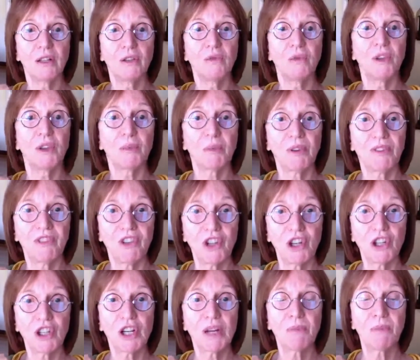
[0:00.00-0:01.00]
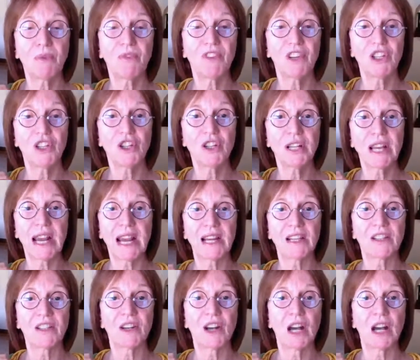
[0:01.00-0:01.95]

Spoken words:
with provisional cast